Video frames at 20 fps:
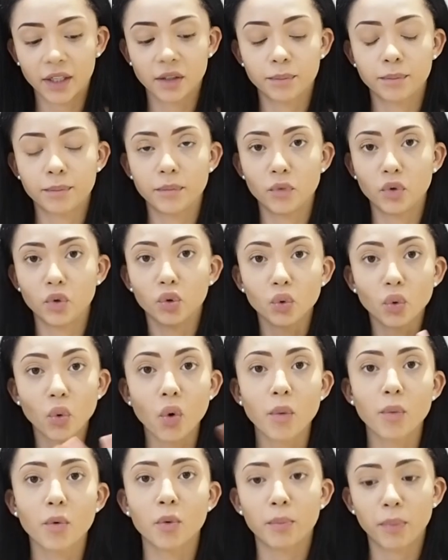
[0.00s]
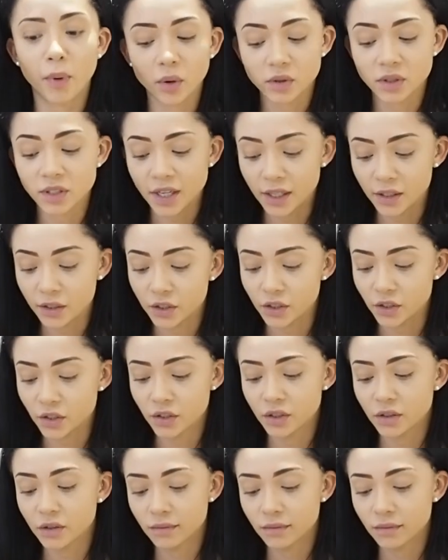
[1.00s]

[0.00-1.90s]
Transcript: a normal bog standard,